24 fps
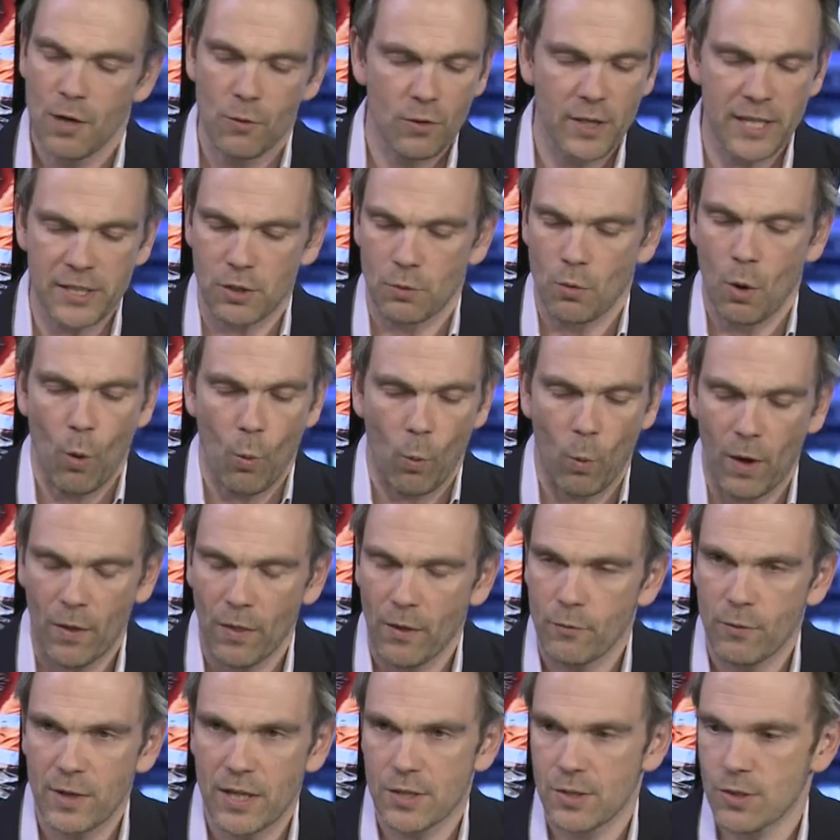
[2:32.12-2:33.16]
listen. One of
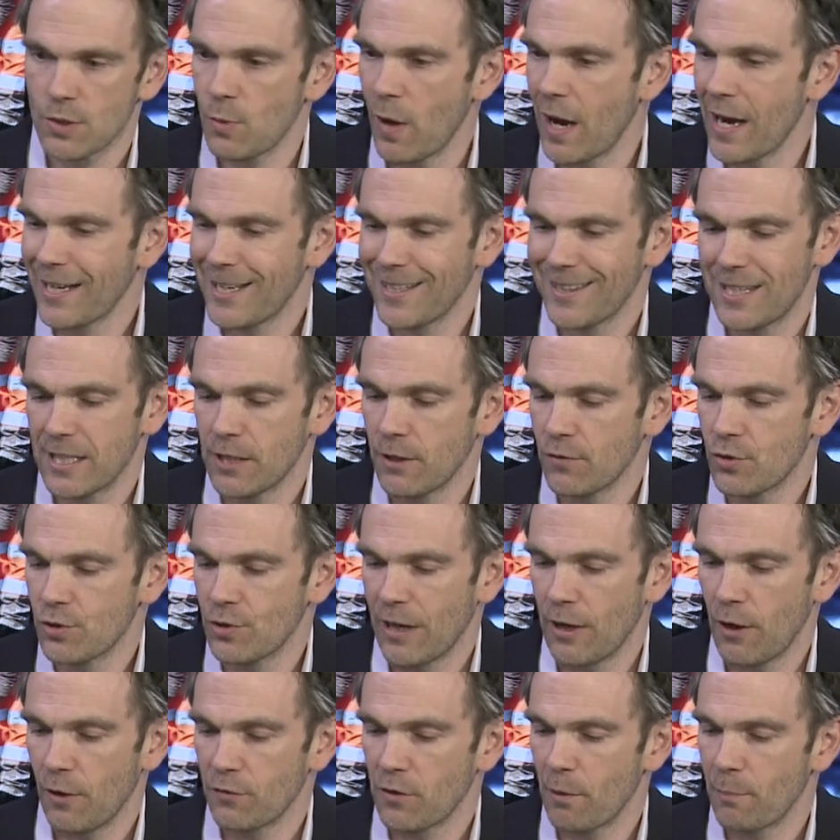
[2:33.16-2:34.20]
the reasons why I can think of
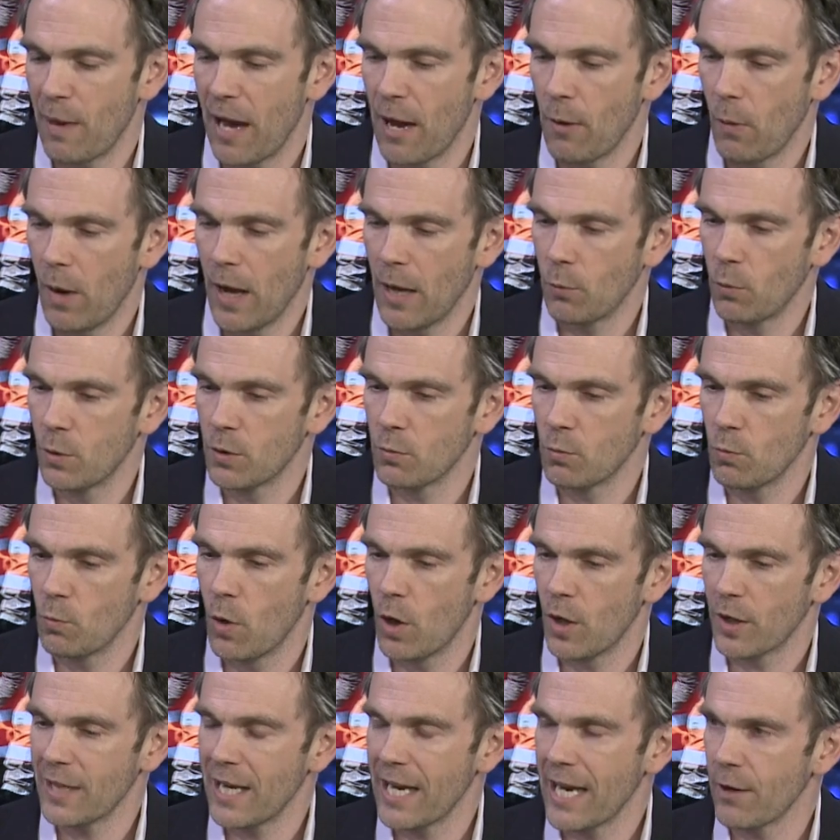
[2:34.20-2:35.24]
straight off the bat why it wouldn't
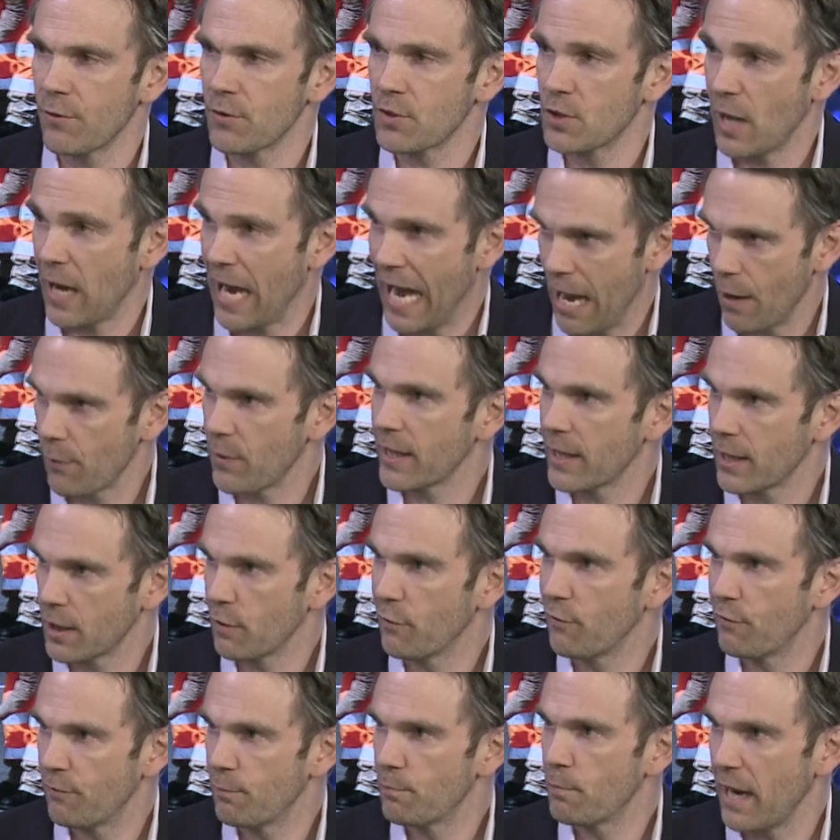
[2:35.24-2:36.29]
work here is how they're going
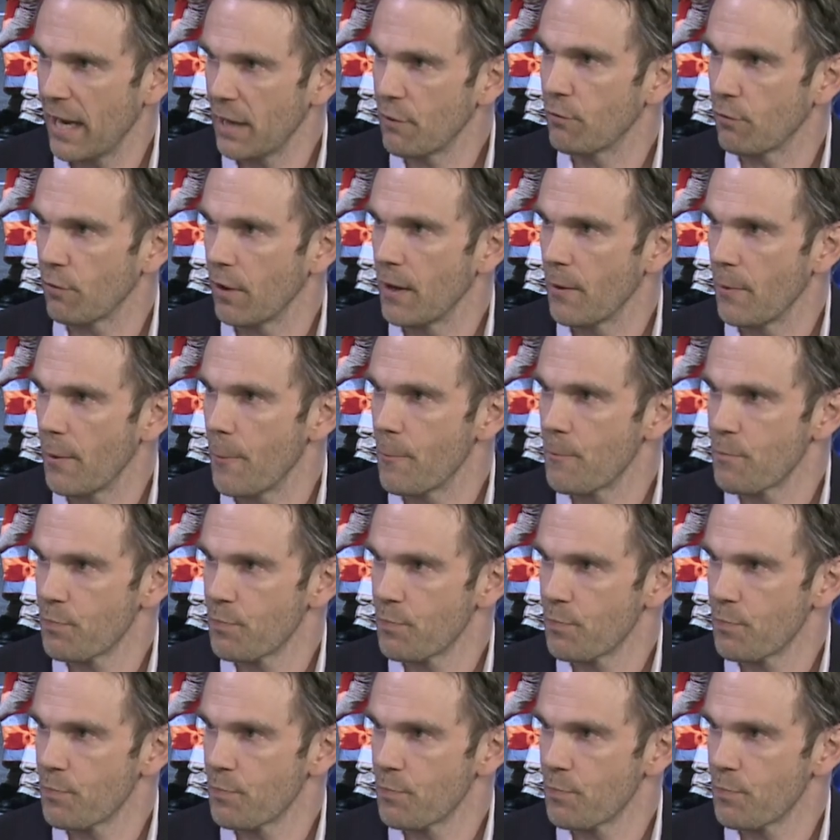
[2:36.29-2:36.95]
to pay for it.